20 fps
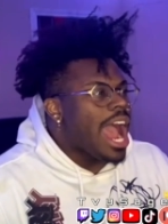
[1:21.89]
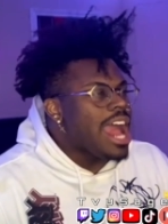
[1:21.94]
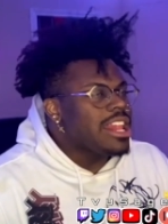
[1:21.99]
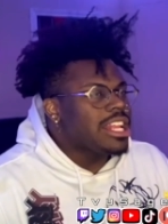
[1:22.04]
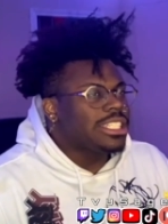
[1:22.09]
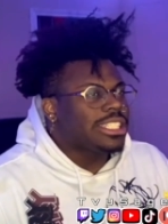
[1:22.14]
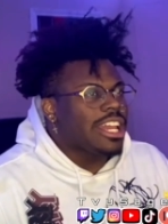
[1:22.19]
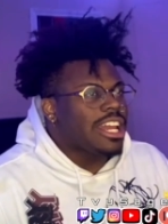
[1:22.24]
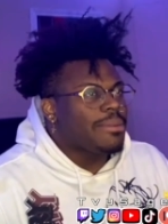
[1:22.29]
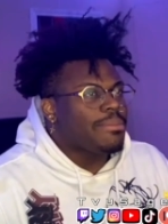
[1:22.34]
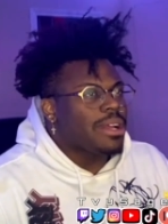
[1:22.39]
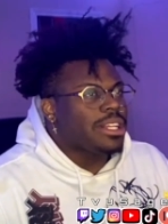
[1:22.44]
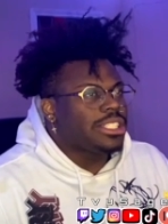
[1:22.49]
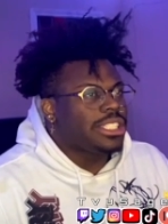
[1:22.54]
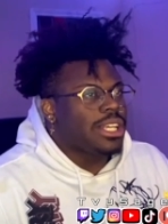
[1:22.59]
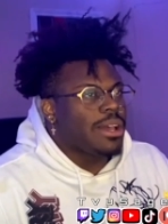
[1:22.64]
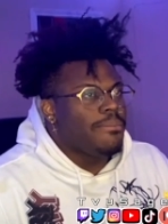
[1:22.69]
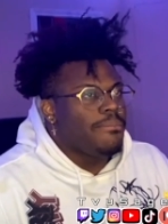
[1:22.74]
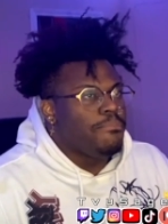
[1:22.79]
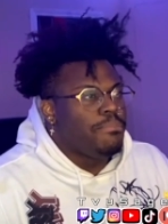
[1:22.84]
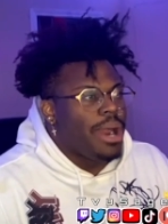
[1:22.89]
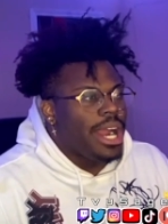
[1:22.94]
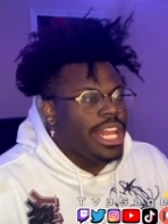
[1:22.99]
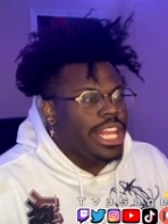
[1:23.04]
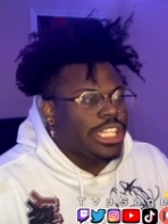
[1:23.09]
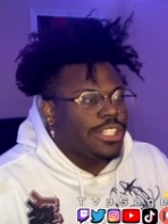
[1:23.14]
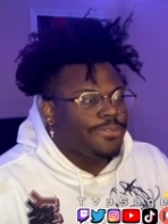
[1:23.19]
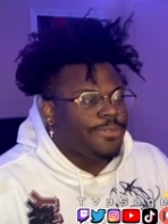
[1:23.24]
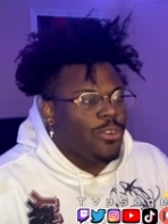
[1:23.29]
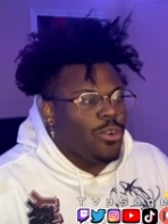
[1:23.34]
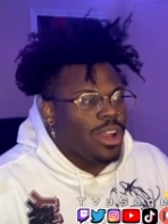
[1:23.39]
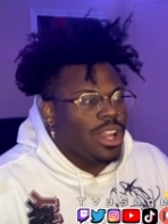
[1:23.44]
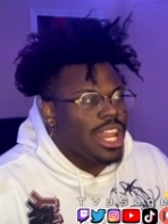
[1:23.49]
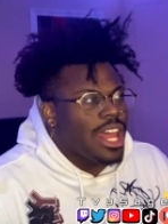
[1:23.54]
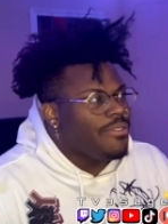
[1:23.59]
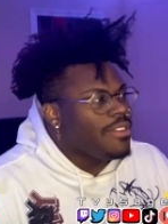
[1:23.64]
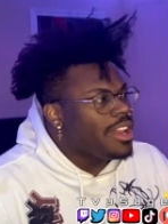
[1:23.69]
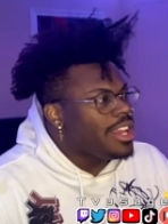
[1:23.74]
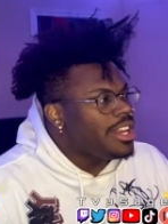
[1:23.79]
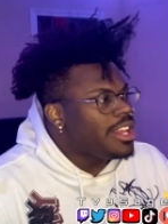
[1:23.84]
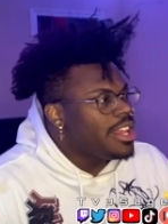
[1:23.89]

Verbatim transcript: I just thought about something. Buddy is 4'11?